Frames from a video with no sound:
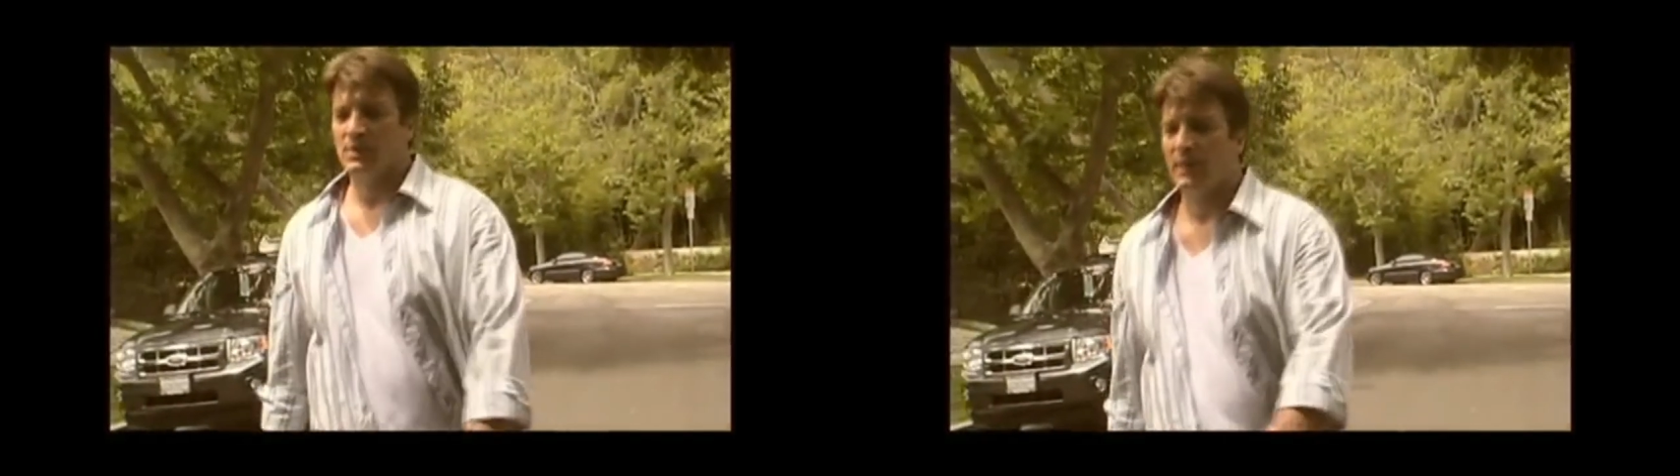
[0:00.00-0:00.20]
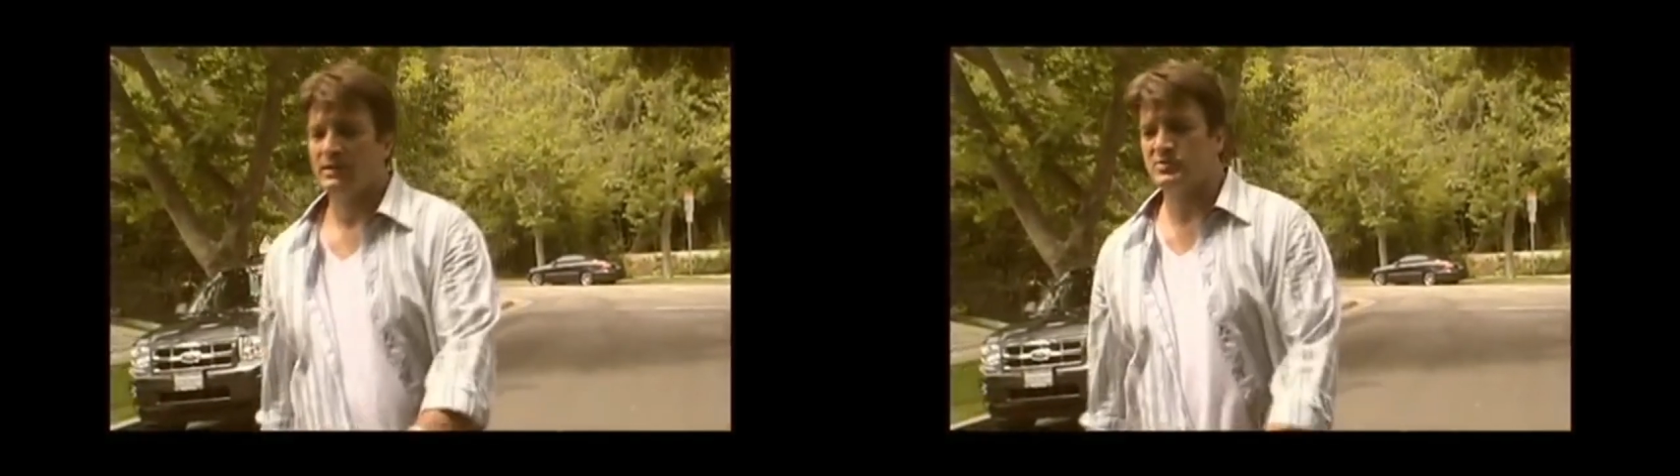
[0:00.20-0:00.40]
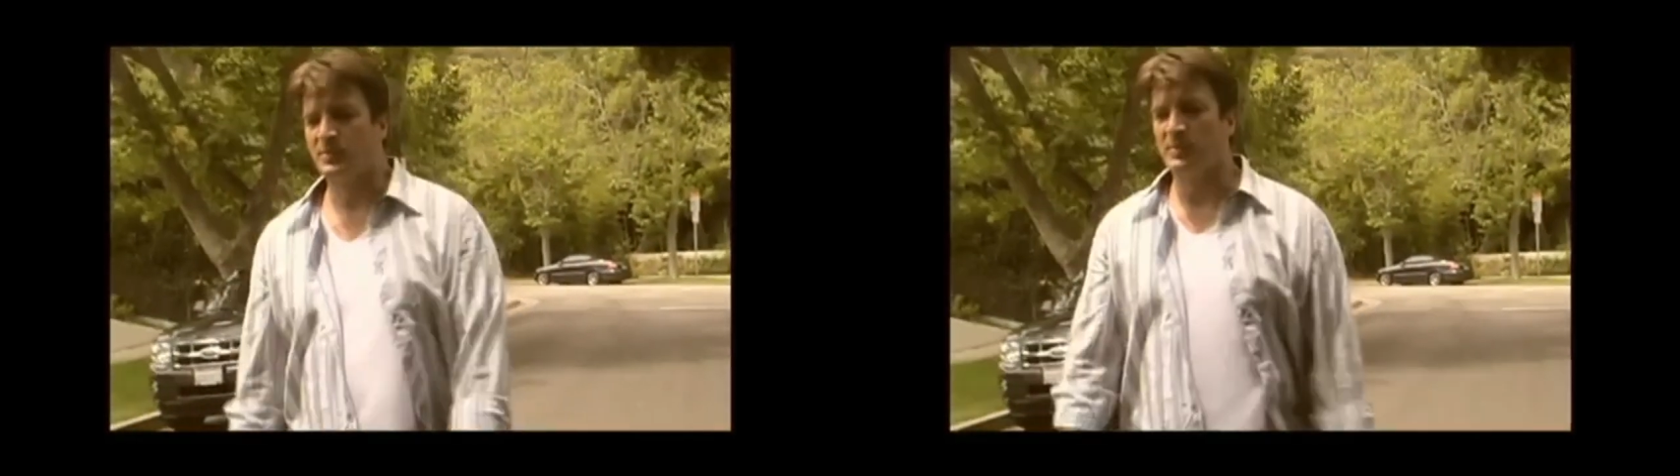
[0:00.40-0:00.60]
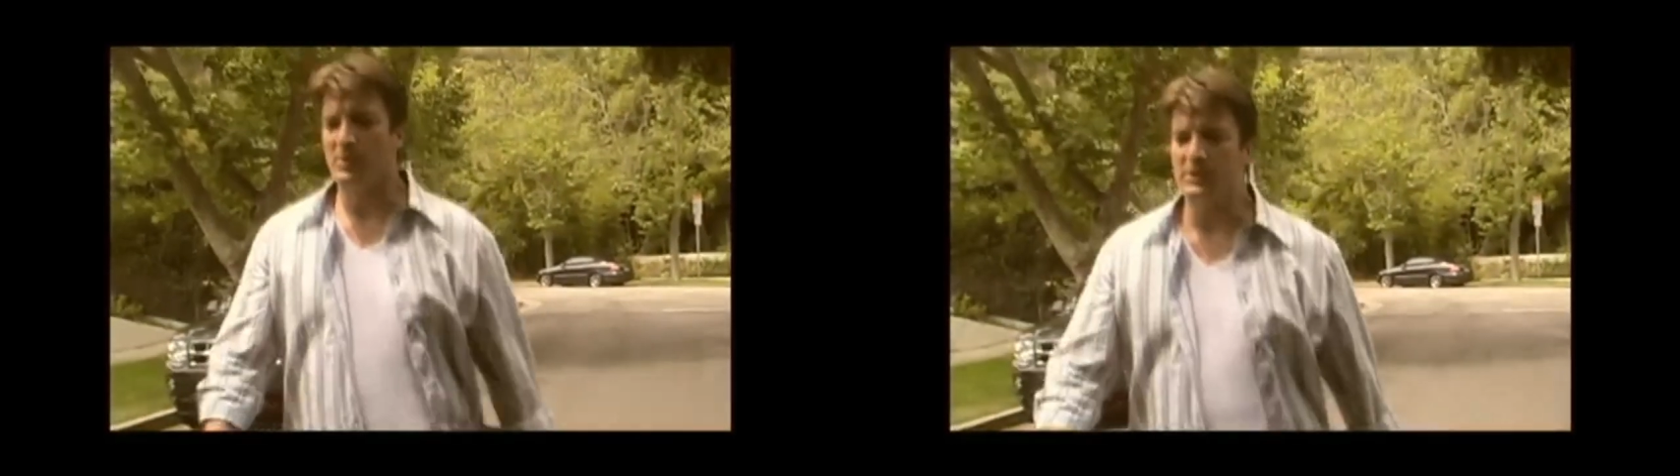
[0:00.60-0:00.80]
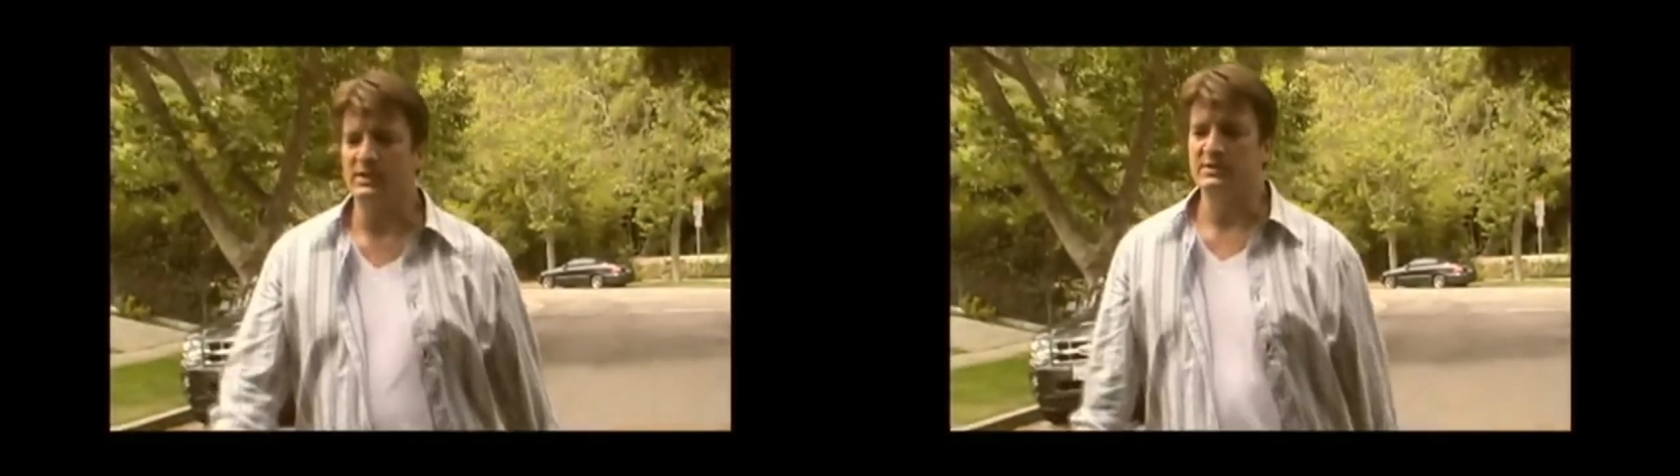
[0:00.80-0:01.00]
While he was
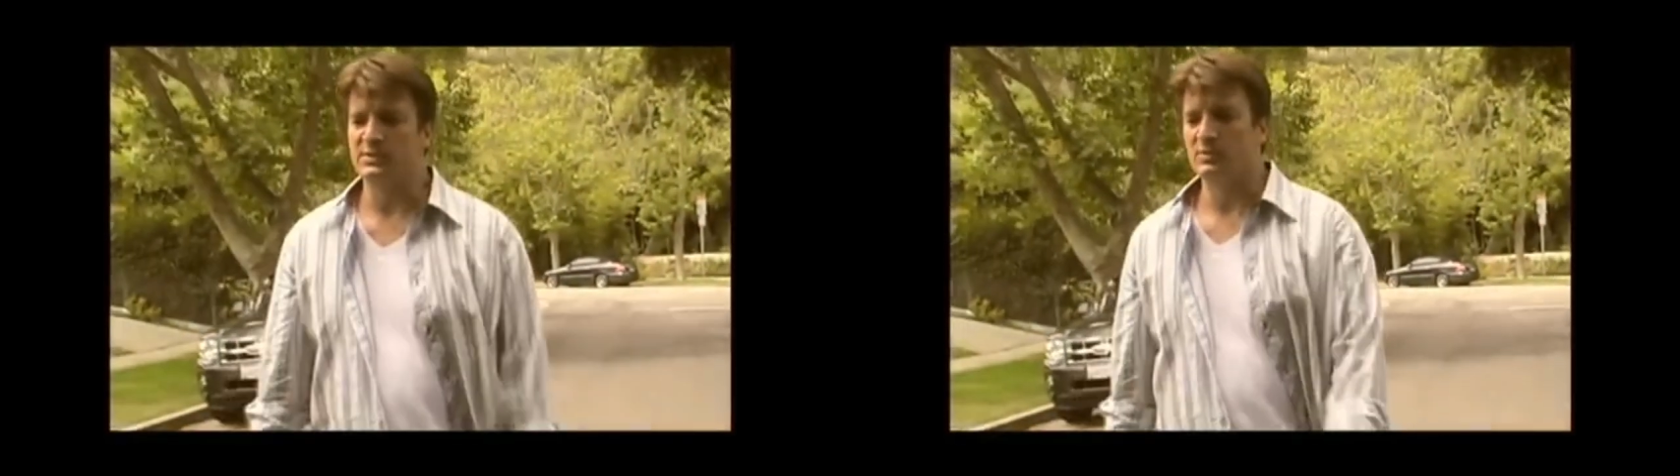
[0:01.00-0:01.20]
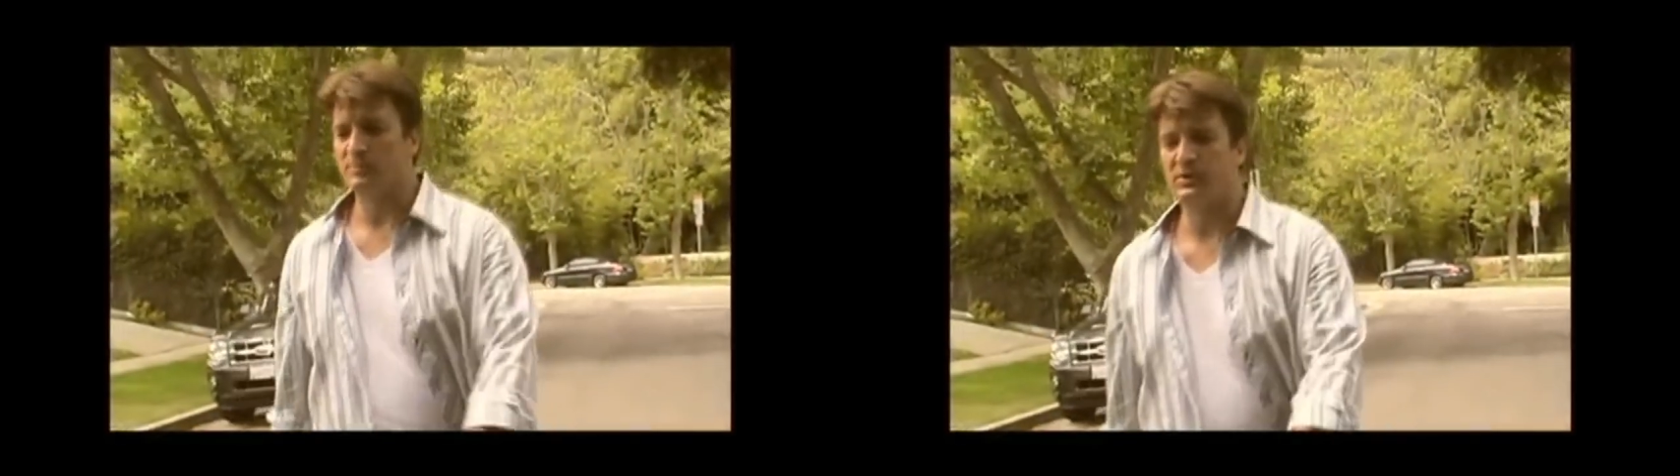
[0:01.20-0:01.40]
promoting his own